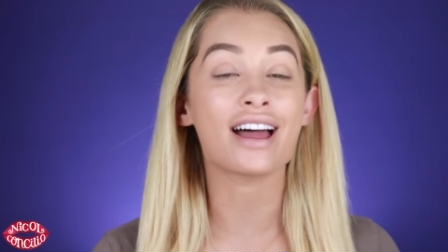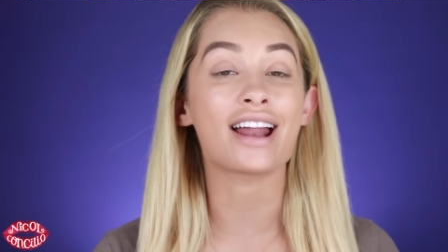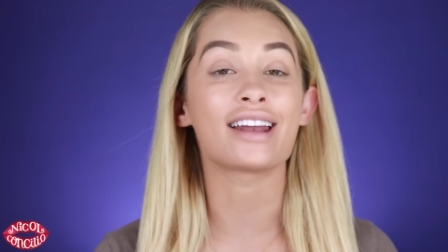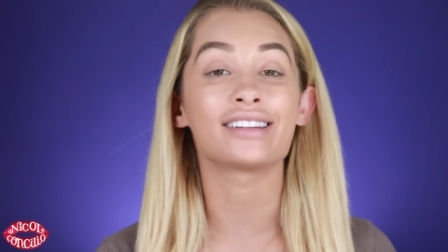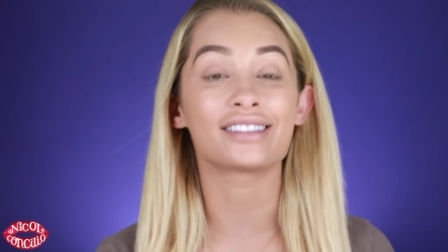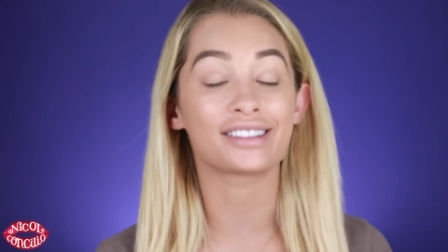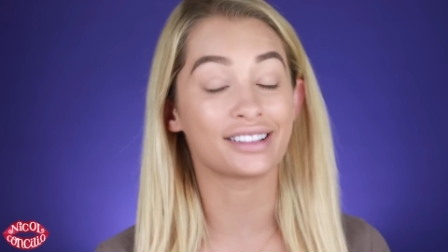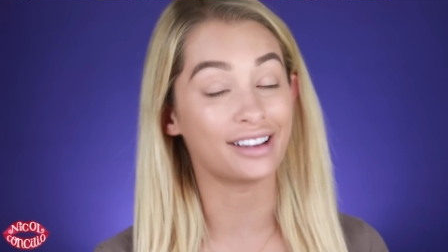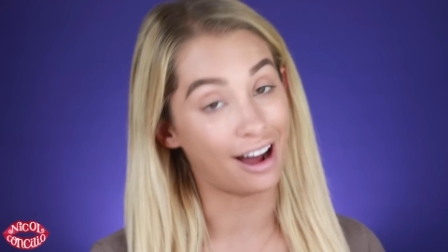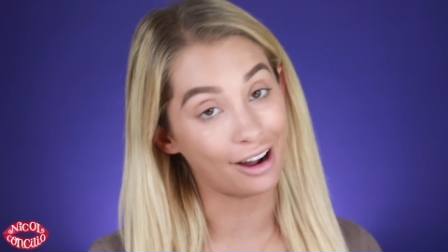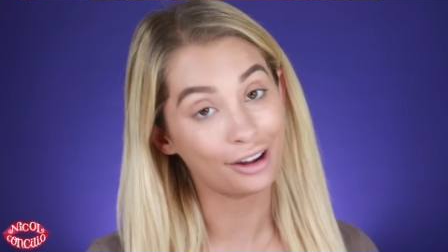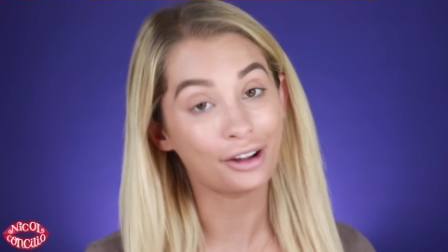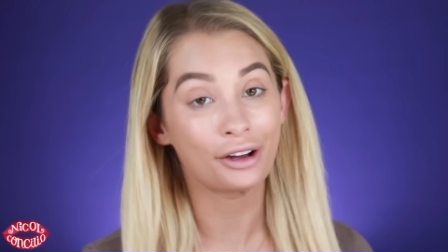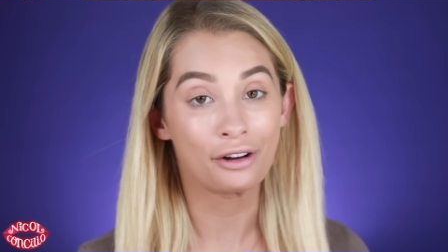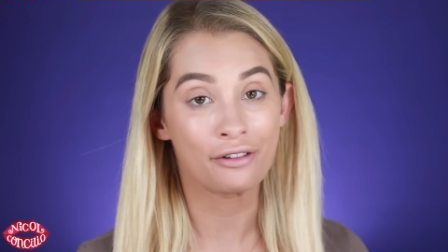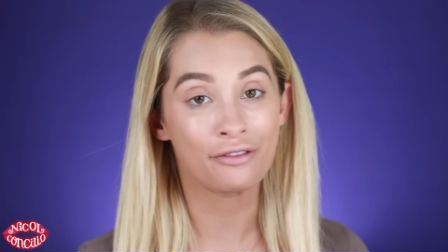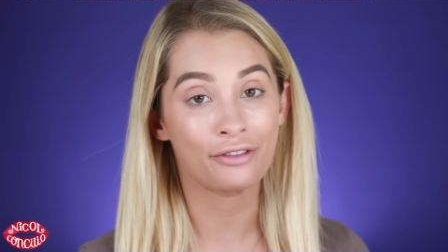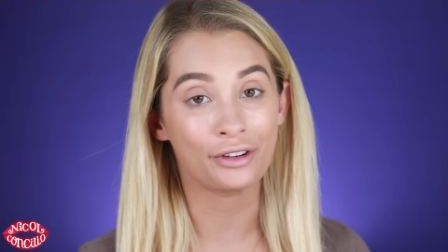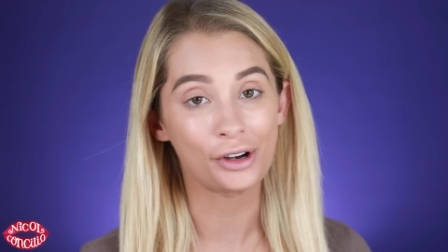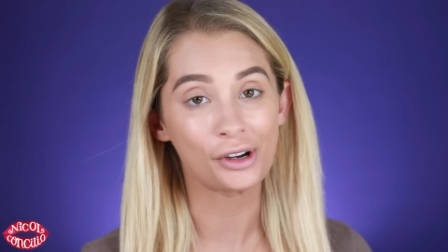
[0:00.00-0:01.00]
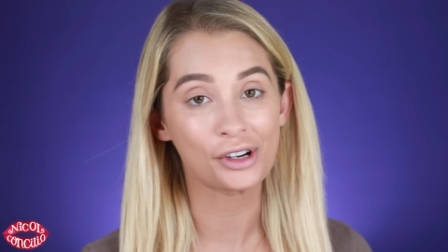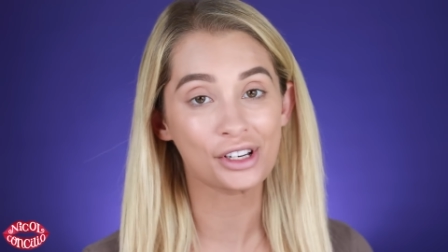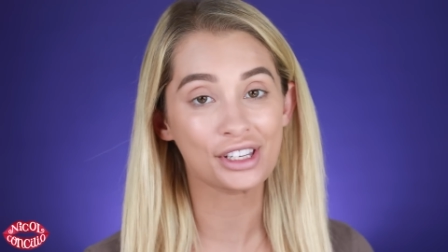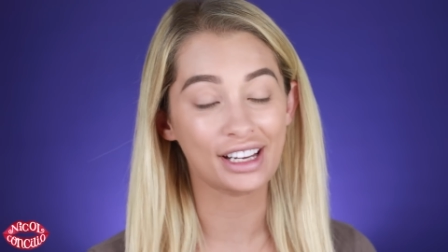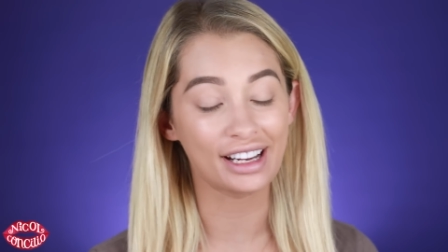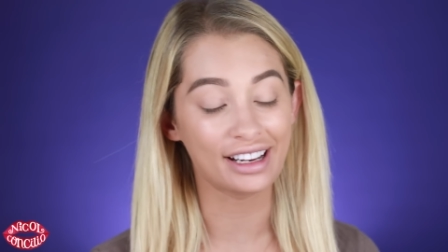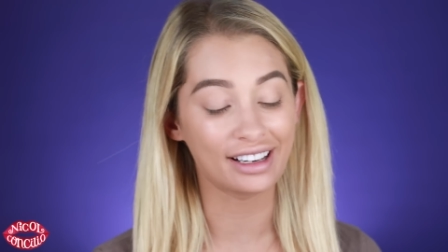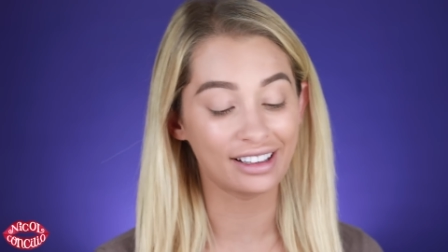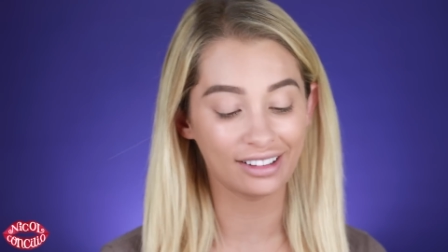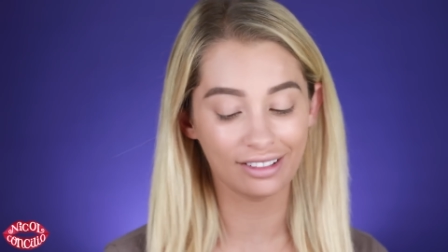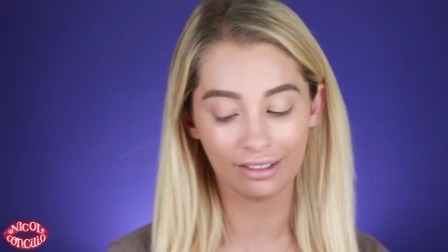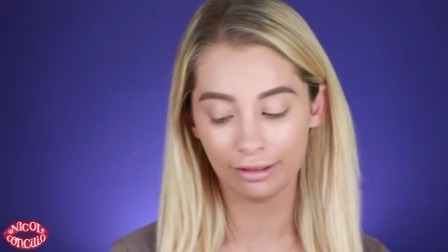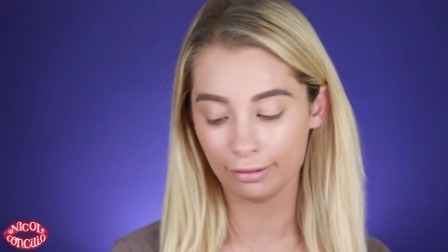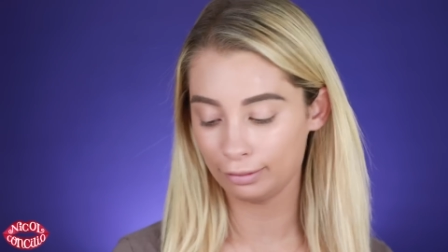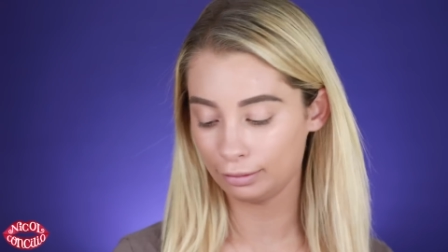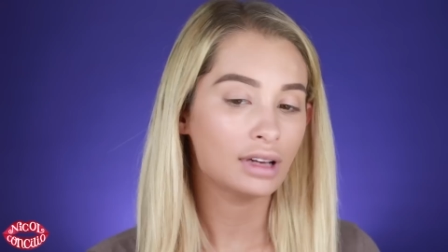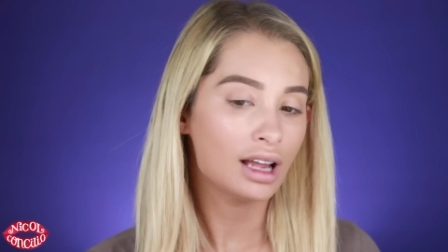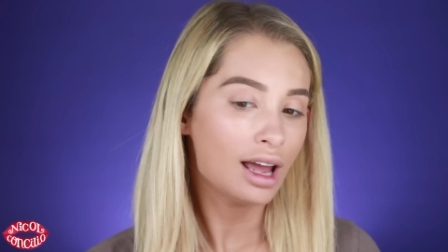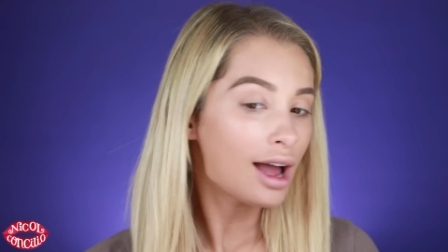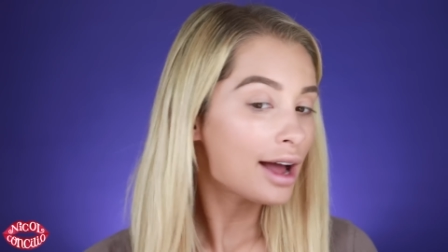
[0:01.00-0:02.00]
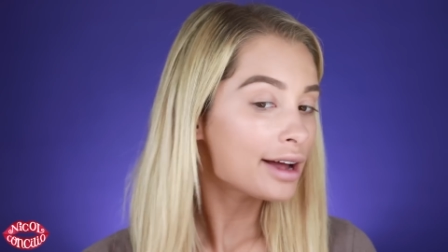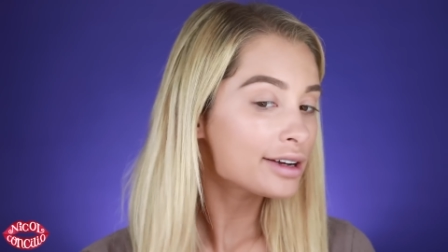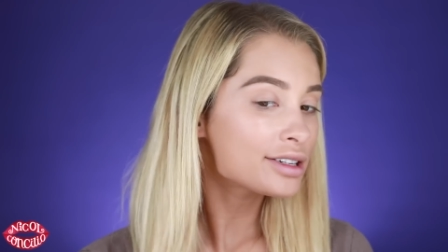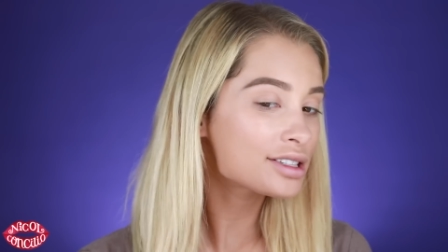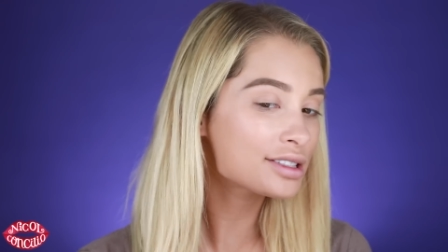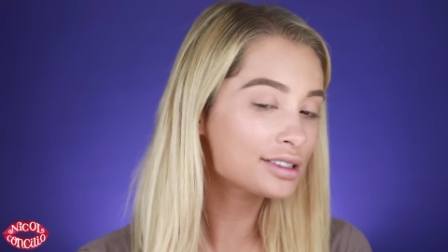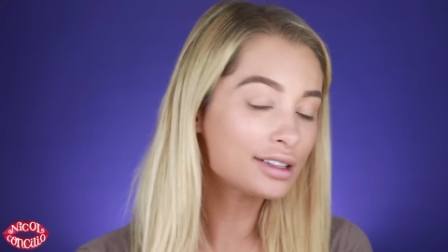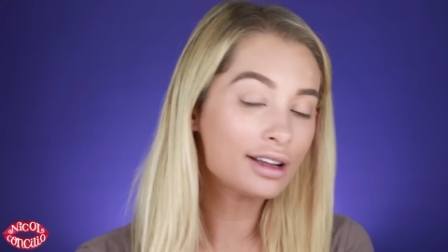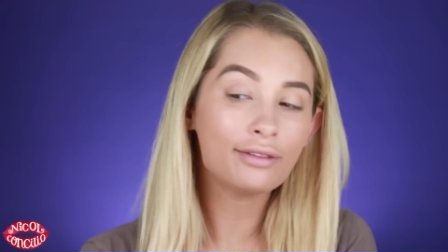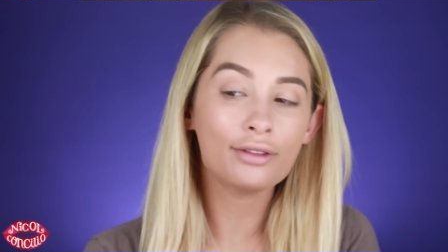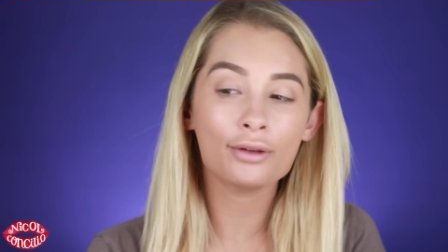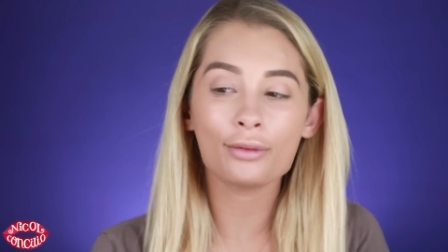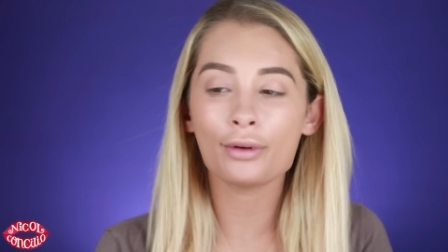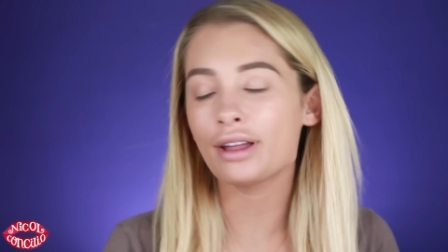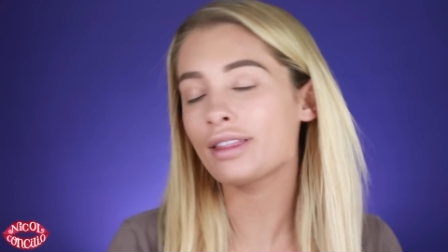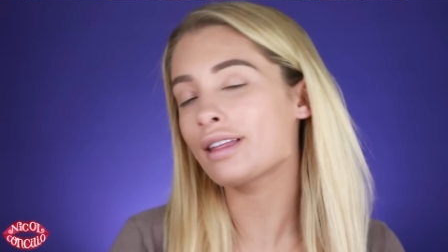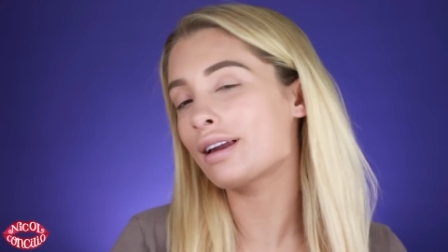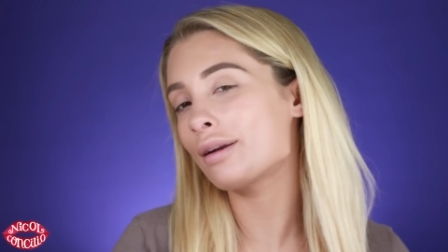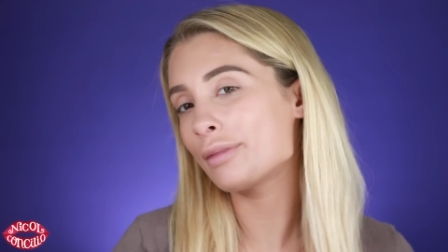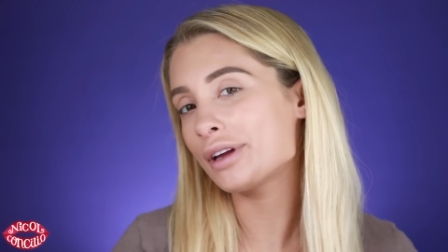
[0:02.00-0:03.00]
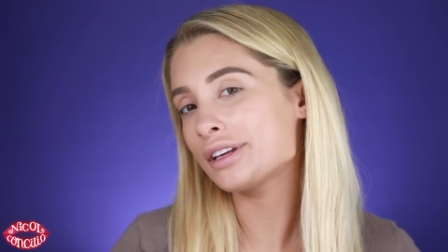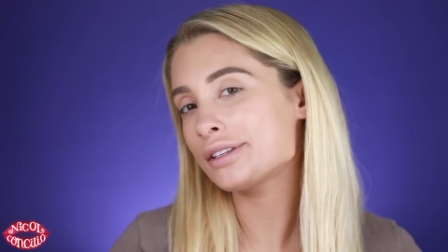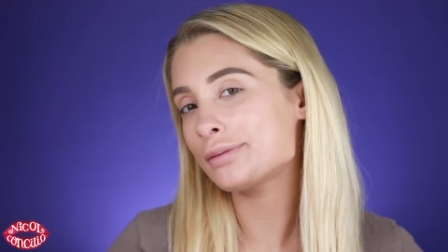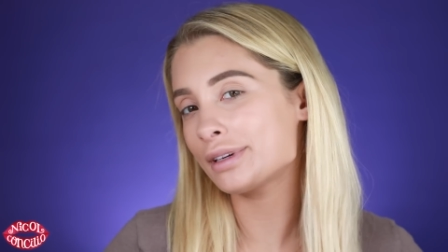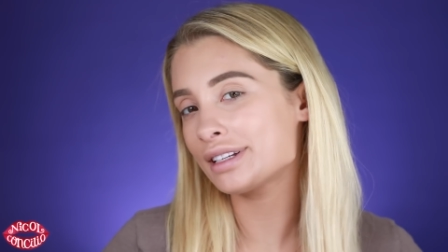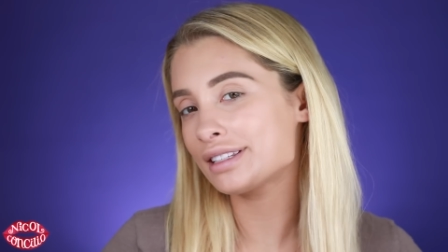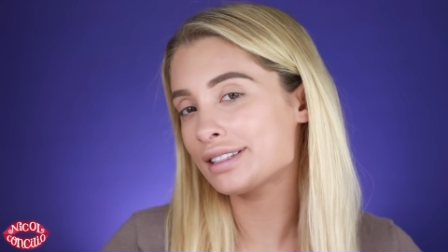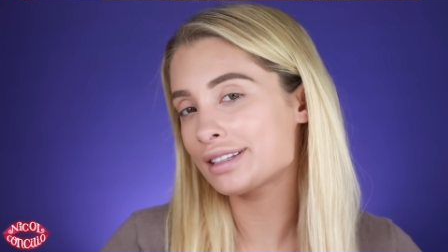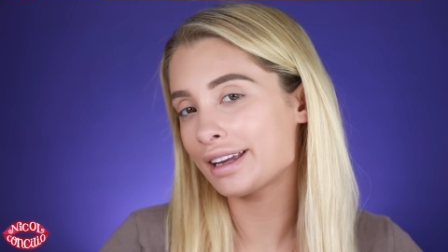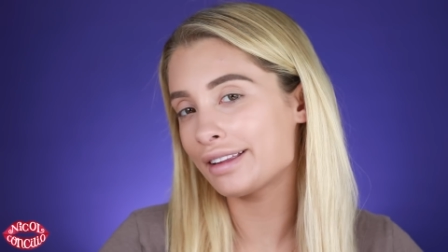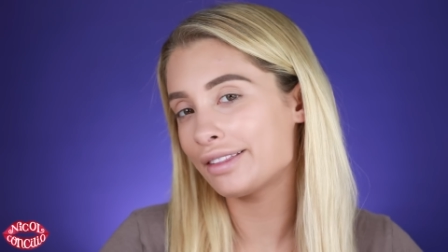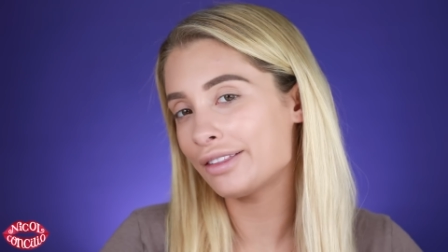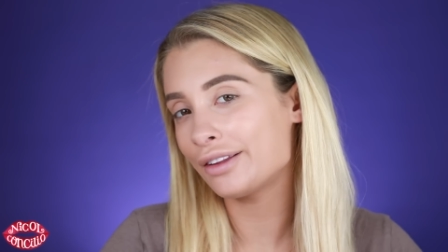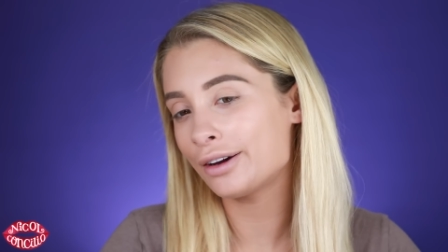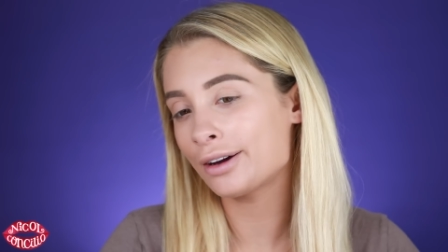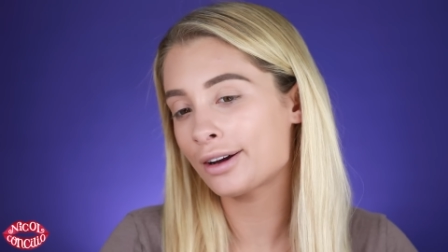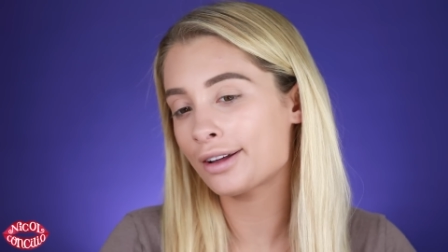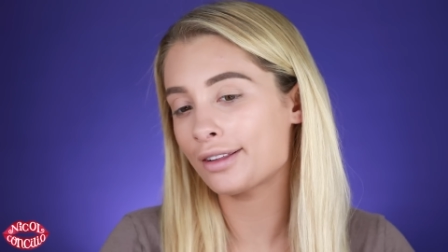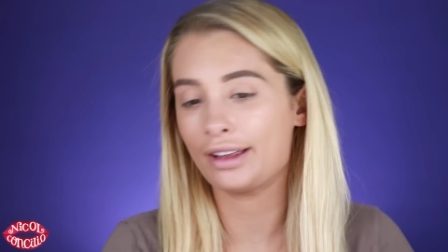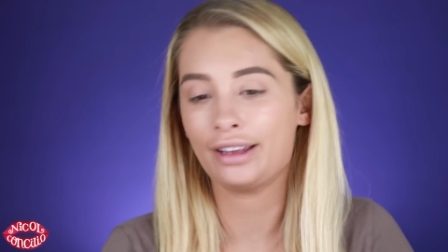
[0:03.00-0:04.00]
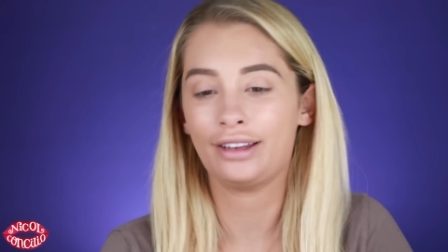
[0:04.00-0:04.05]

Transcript: that is not good for your skin. I just love the way that it makes my skin look.